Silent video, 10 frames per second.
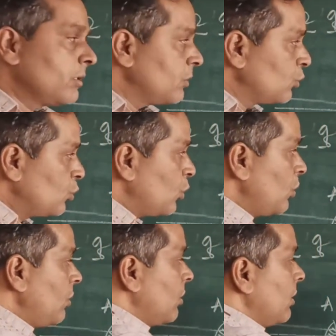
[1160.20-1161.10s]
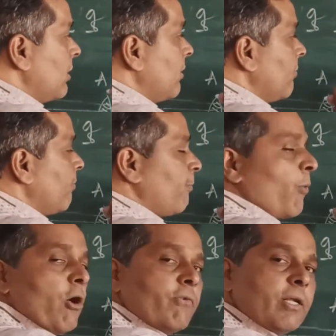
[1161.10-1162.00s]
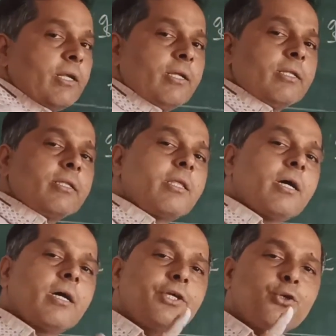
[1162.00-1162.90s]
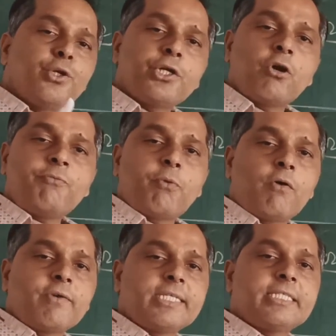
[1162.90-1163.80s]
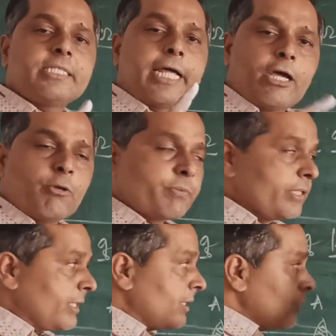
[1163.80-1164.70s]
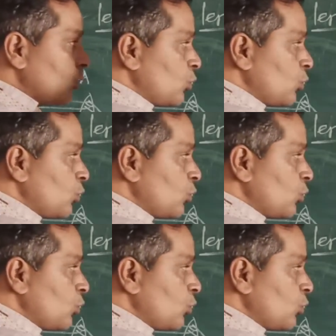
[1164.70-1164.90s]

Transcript: So power, the unit of power is diopter.